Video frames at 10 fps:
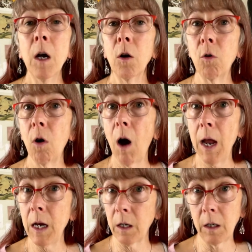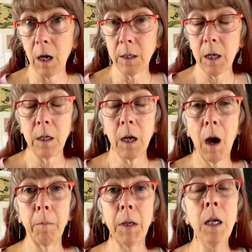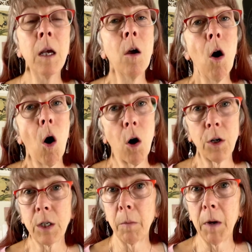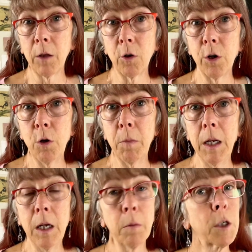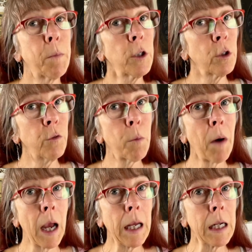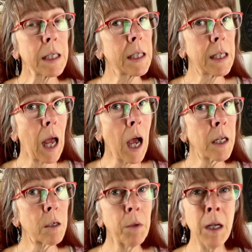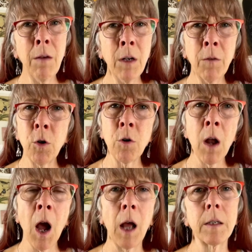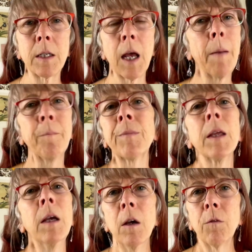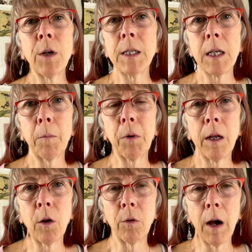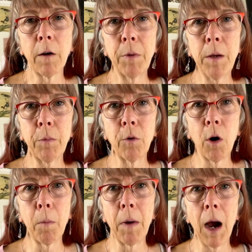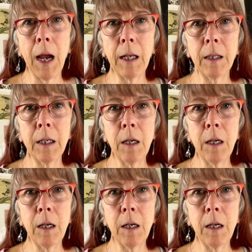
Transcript: like Gansai Tambi, or some other new medium, especially if you're buying in a set, but even if you're not, say, for example, I know a lot of people are buying the